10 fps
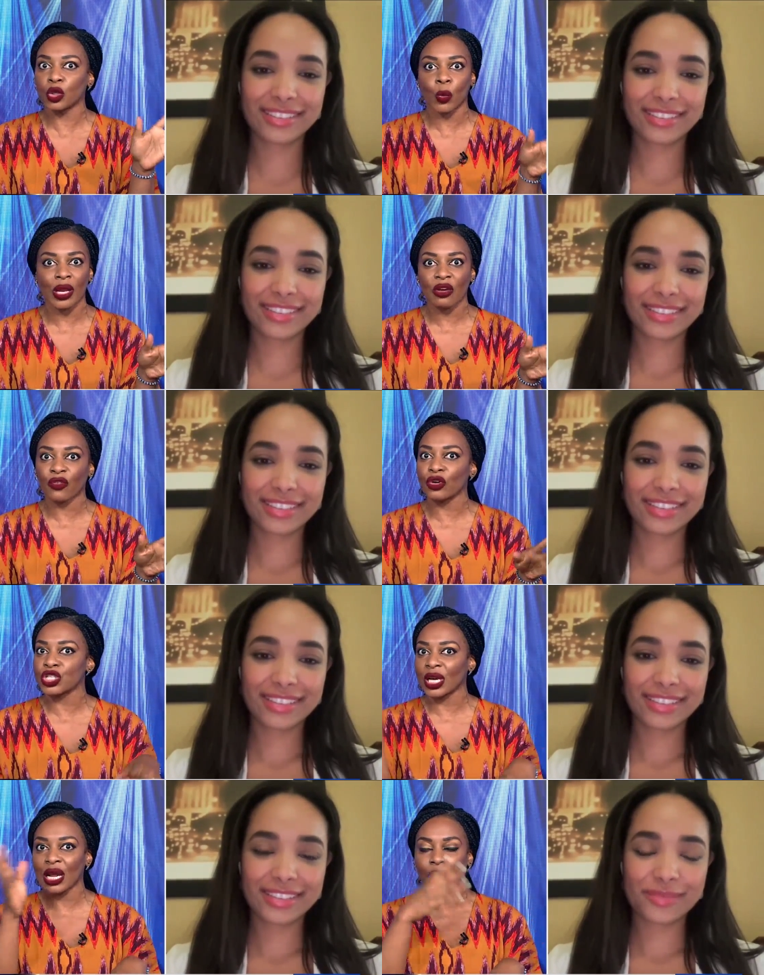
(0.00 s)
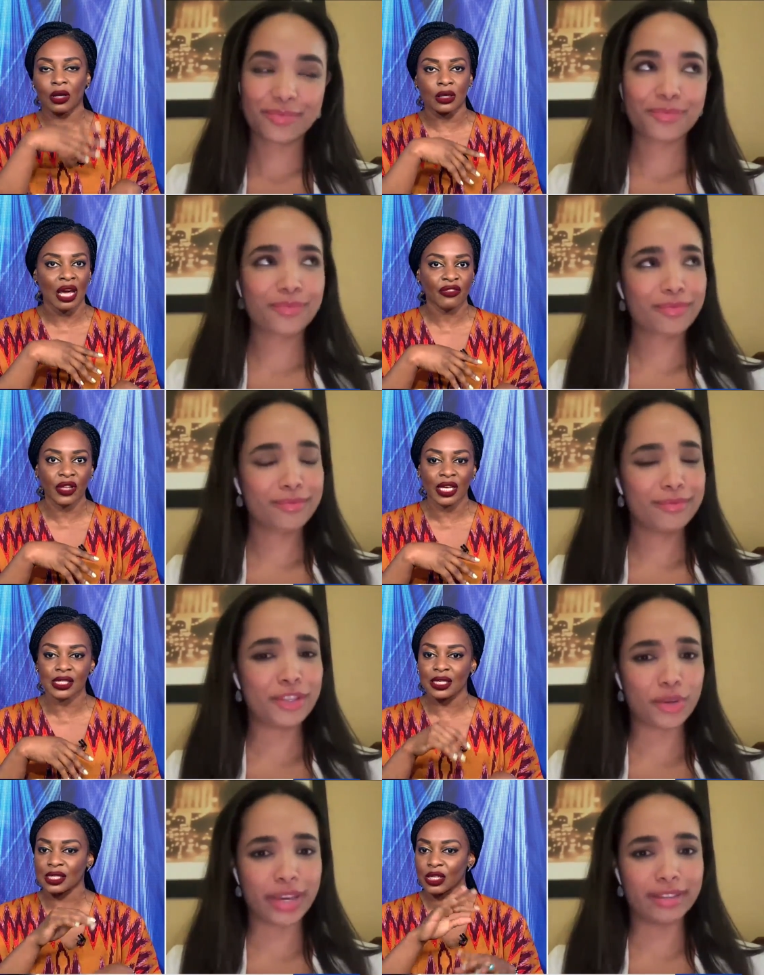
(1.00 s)
Speaker 1: you waiting for? Check it out on
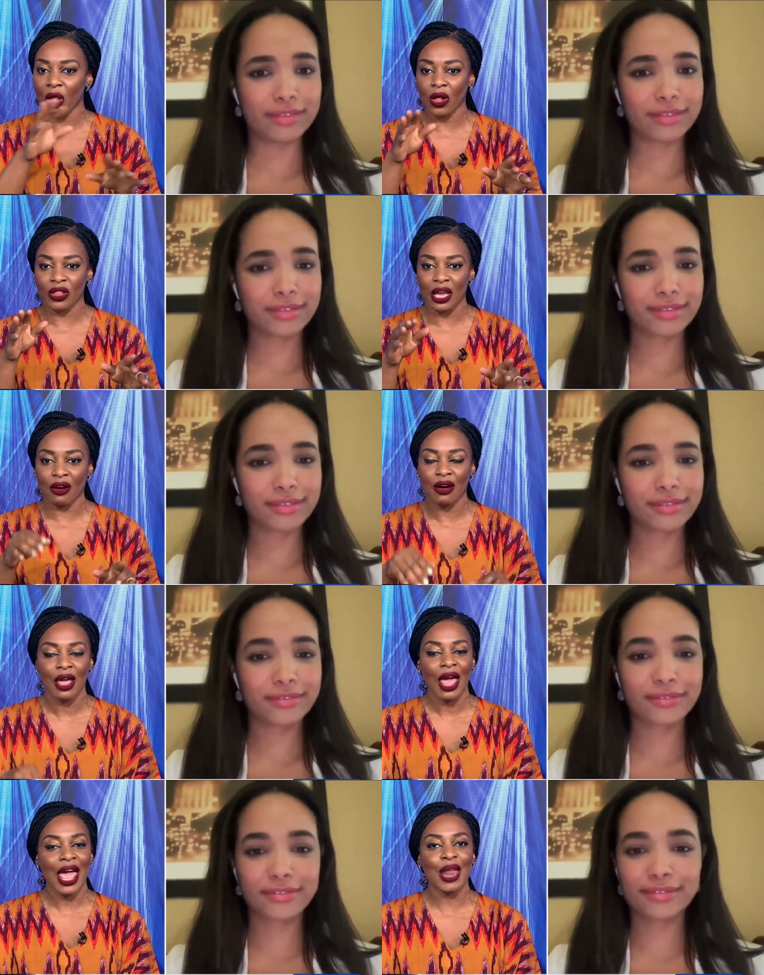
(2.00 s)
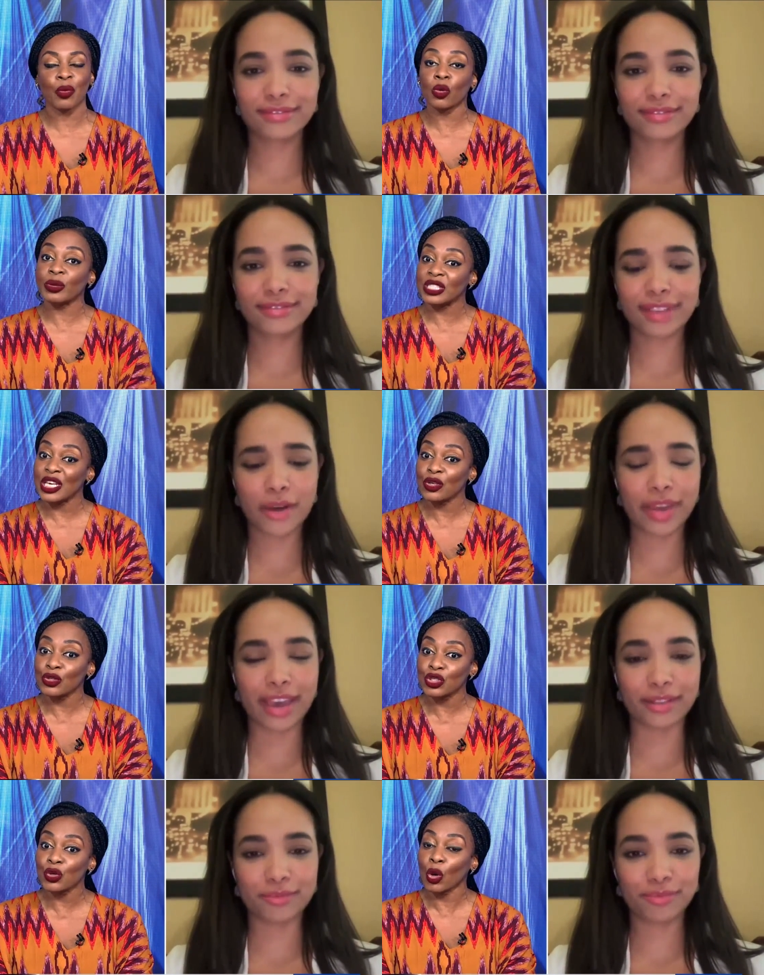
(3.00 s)
Netflix because it's it. all there. And we will be seeing oh, you
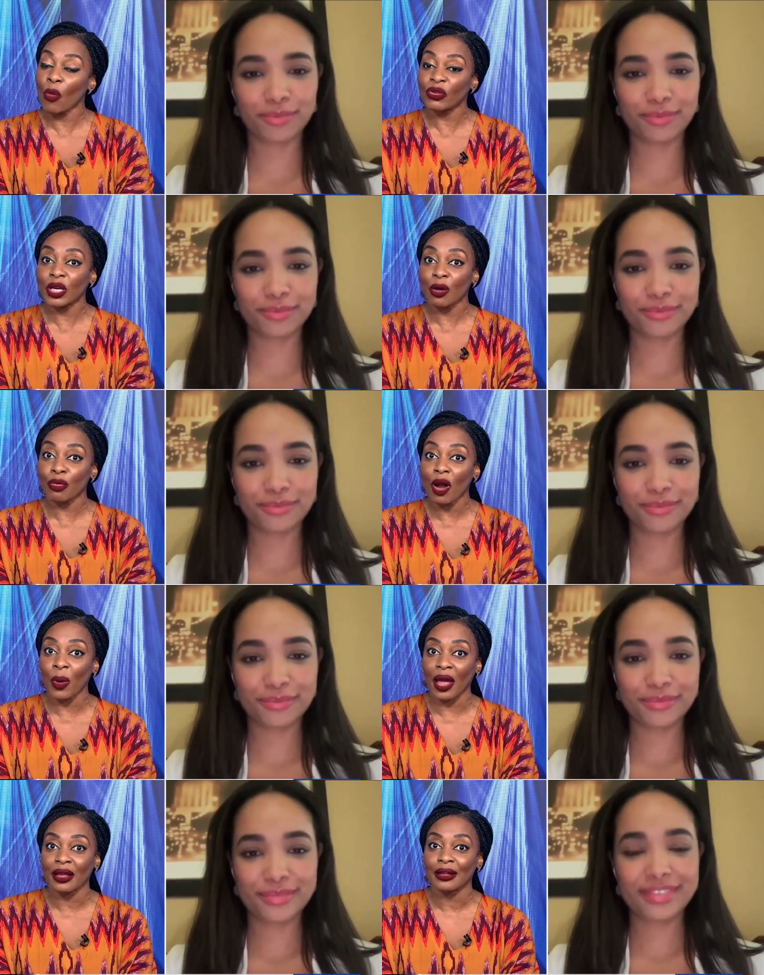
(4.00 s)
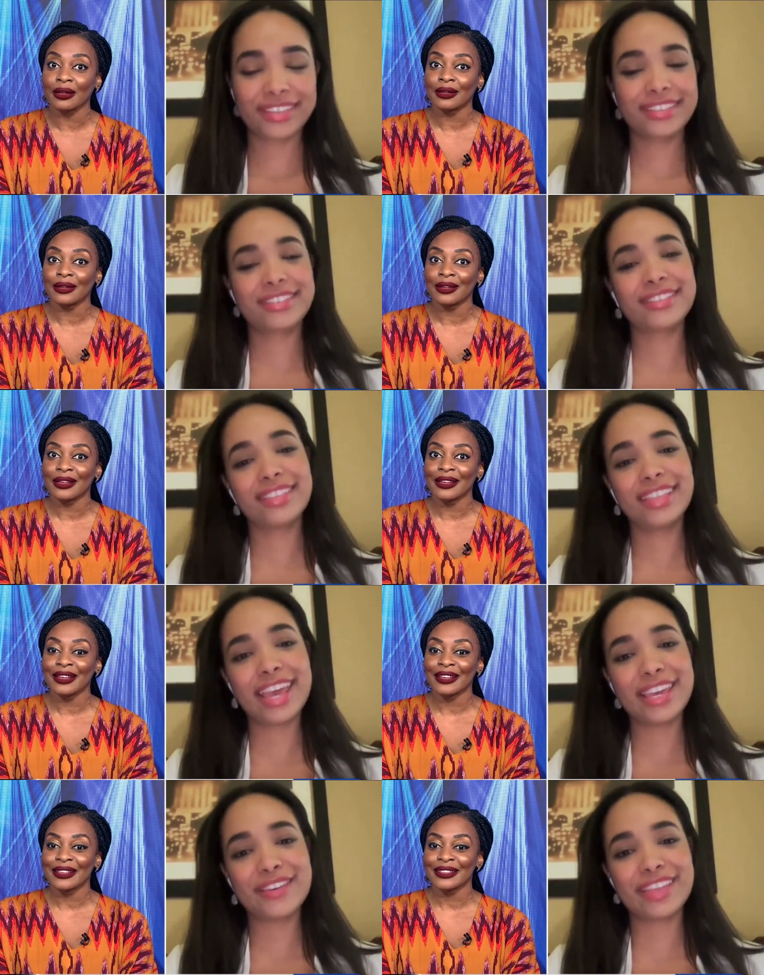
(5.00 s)
yeah. soon, hopefully on Broadway.
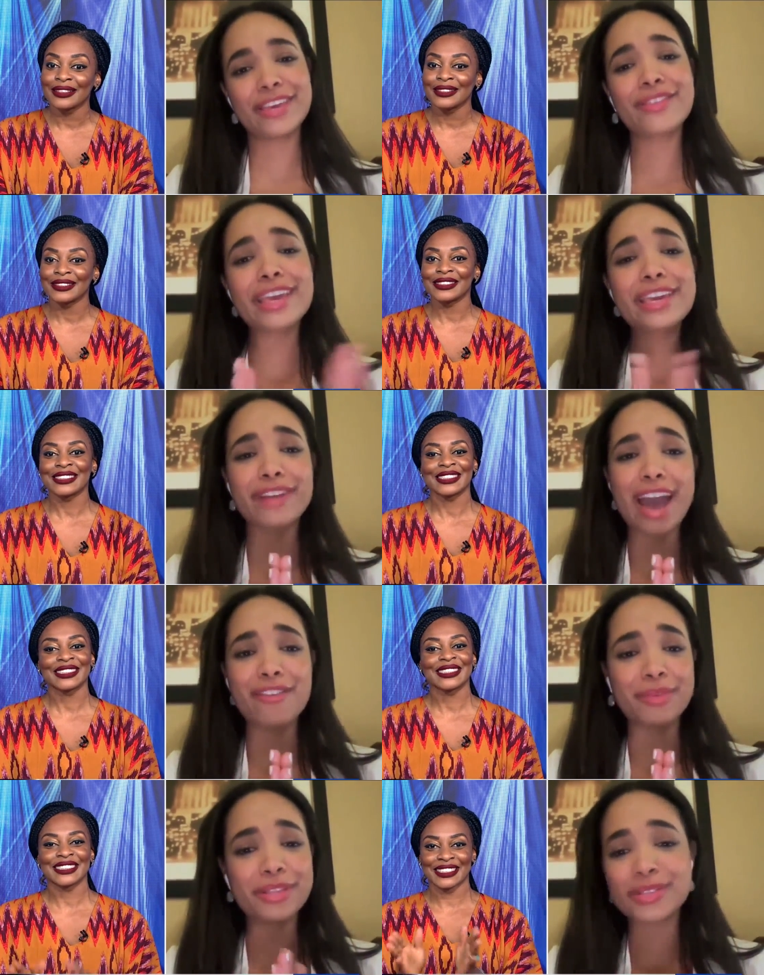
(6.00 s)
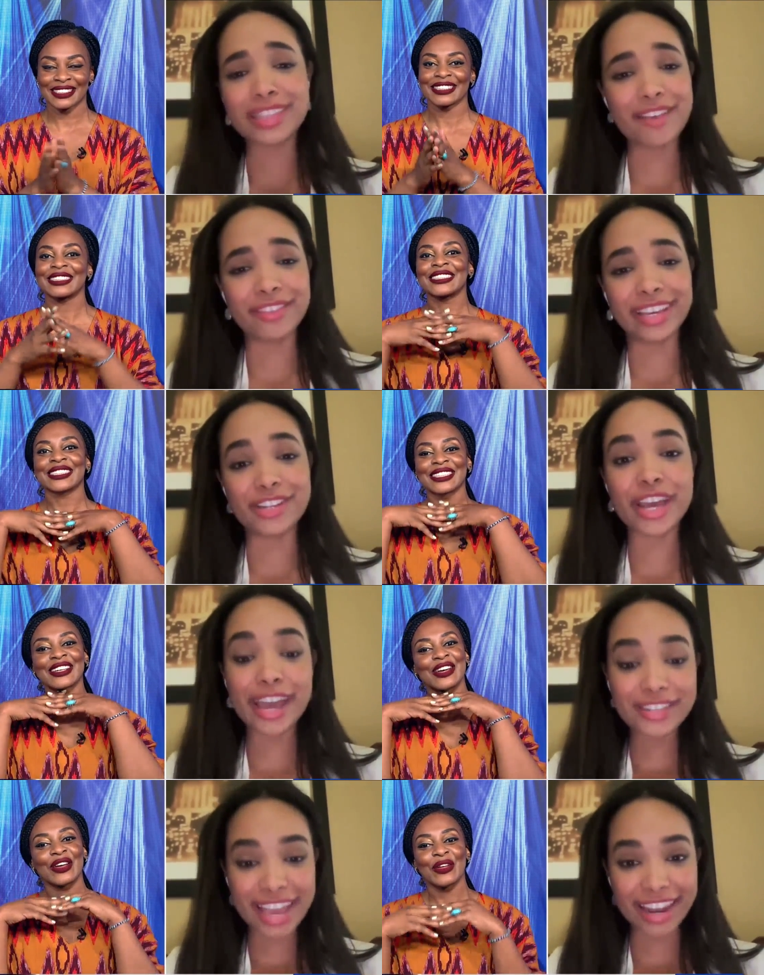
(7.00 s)
Thank you,
Speaker 2: thank you, thank you for having me. This is lovely. And check
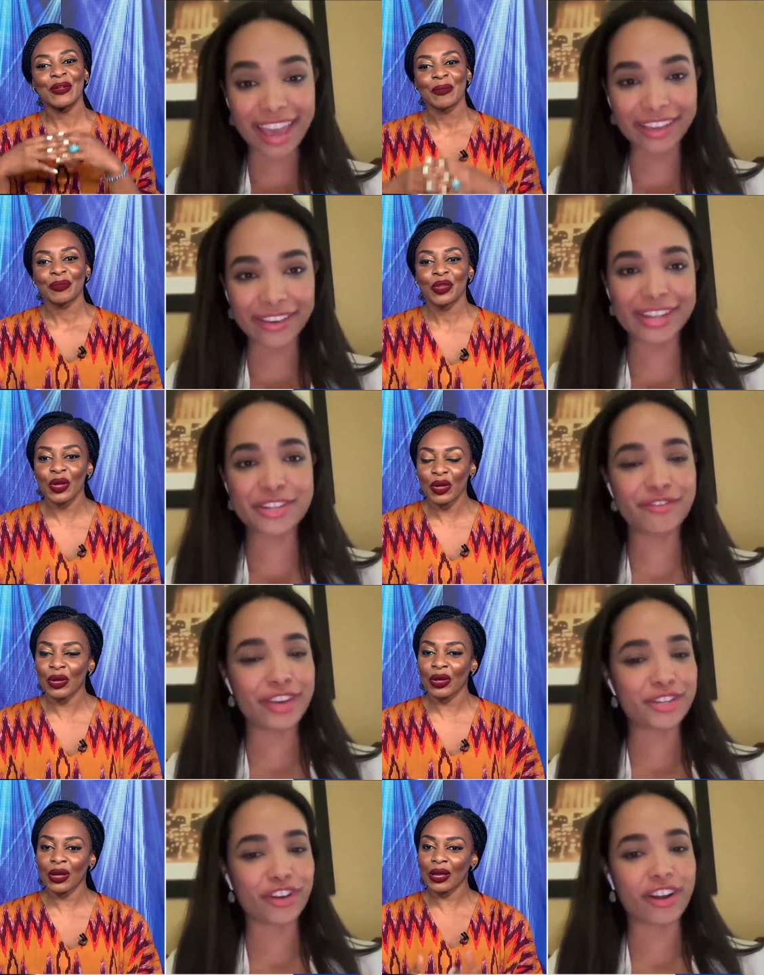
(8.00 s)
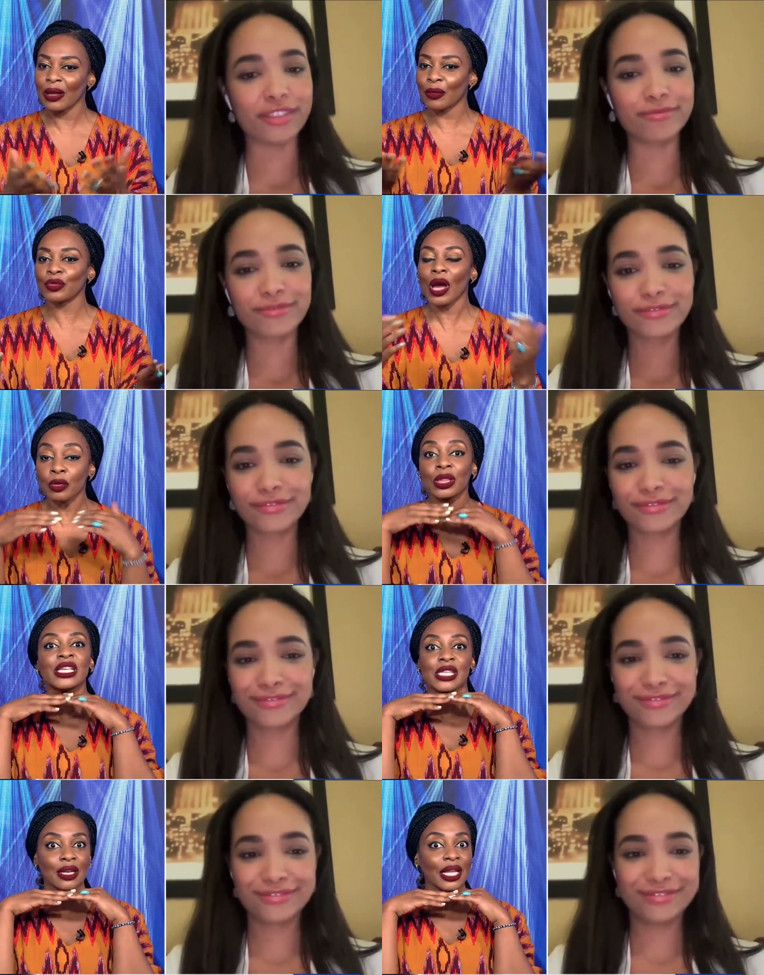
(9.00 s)
out Dana. Go get your facial, girl.
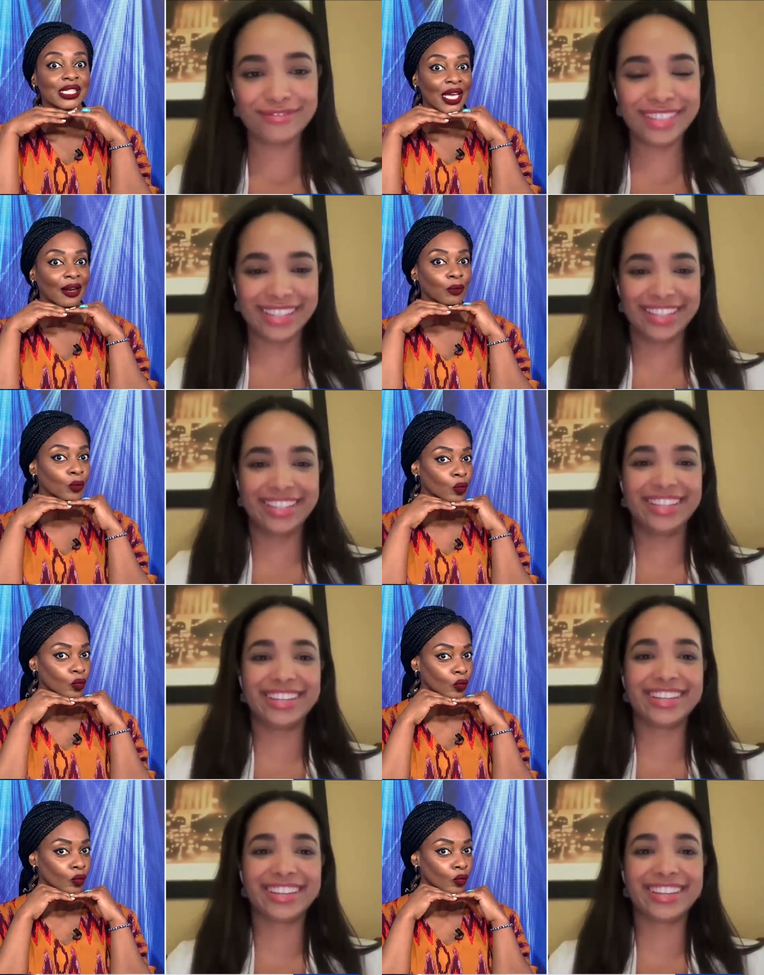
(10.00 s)
Listen, listen. so